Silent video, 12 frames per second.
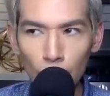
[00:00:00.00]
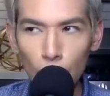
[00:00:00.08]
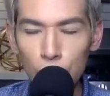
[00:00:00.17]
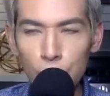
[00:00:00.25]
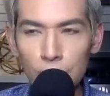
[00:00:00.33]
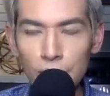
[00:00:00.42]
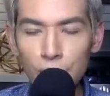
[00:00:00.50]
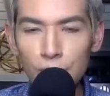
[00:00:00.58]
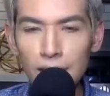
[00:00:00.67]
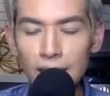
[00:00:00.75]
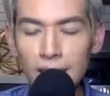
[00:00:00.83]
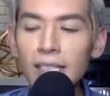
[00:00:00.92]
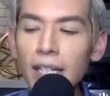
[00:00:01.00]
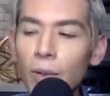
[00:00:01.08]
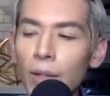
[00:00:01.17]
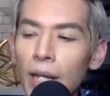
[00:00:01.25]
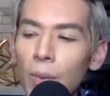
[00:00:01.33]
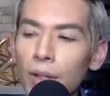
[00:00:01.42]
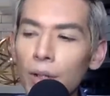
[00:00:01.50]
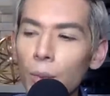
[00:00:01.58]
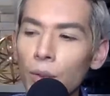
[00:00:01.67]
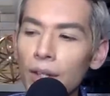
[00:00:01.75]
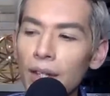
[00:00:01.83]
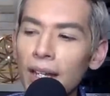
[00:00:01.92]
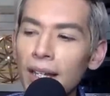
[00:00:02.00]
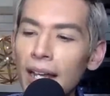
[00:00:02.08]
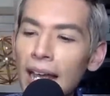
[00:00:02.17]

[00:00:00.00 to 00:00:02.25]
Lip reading: which was interesting because it's like, okay, were they